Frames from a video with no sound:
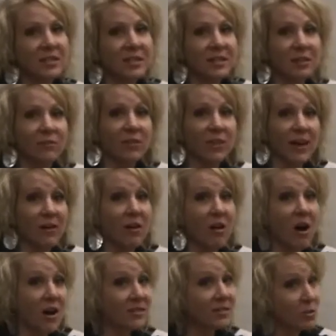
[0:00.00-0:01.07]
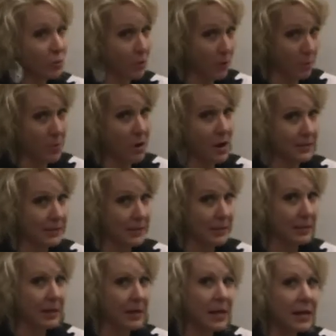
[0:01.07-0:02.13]
to see if they are also
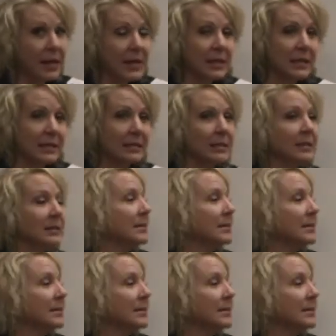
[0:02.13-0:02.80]
composite. In this